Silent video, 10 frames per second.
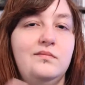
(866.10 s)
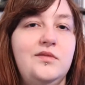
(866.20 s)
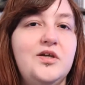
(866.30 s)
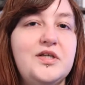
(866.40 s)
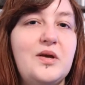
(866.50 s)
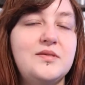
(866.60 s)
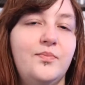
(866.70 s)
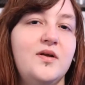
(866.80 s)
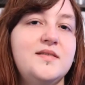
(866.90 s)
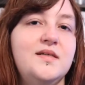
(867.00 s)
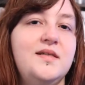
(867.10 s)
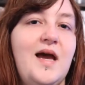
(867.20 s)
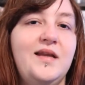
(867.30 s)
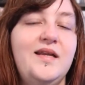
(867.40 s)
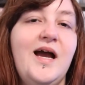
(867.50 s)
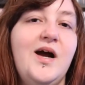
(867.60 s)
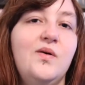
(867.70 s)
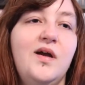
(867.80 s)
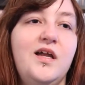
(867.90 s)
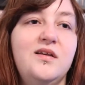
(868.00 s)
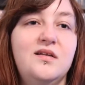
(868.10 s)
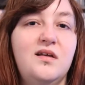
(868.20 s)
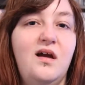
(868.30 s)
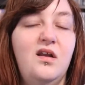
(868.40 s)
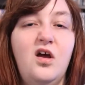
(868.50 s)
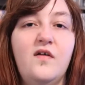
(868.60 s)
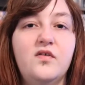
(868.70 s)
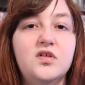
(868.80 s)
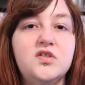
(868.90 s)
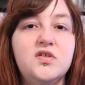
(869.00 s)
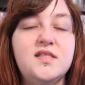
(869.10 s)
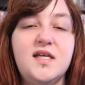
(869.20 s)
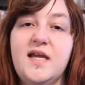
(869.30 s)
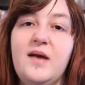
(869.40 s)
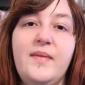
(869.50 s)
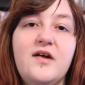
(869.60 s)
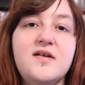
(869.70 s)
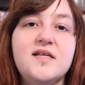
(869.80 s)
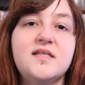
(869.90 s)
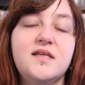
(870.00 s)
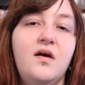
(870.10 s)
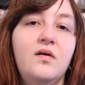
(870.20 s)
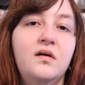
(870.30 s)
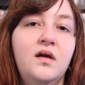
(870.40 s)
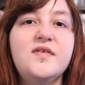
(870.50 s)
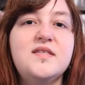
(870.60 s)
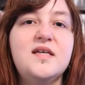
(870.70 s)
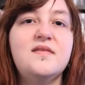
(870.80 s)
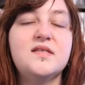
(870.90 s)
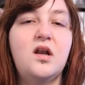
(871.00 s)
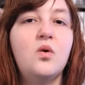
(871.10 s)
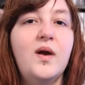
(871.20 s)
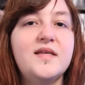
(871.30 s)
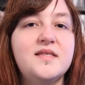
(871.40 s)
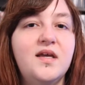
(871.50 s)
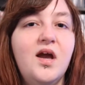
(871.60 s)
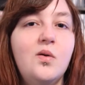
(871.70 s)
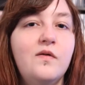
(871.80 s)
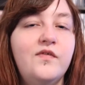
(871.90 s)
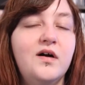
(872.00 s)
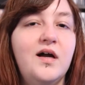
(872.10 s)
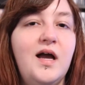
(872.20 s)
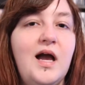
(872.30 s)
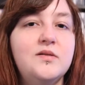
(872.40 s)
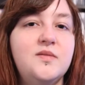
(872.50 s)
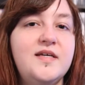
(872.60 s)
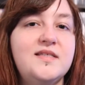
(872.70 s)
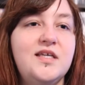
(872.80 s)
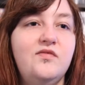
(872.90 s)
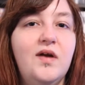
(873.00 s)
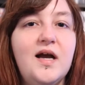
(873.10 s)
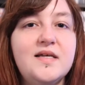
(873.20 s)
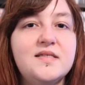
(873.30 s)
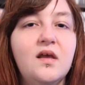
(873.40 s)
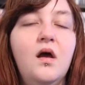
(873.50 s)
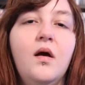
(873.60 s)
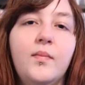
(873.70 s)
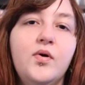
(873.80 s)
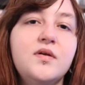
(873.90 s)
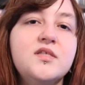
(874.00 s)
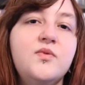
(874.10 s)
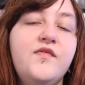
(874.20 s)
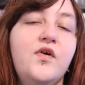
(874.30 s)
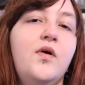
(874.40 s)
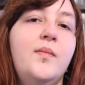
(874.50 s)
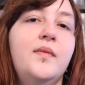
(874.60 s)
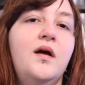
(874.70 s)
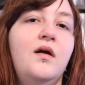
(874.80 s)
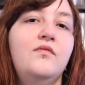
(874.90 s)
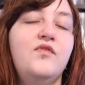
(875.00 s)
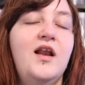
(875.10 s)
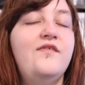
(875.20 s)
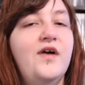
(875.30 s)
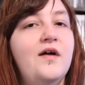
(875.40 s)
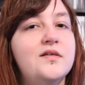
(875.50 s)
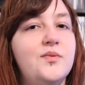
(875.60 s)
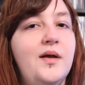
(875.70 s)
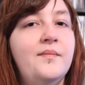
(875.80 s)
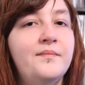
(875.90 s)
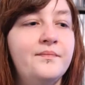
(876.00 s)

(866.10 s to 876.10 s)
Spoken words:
you could go to prison, and now in a lot of countries you can get married. So obviously there's a long way to go for LGBT rights, but we've come really far as well.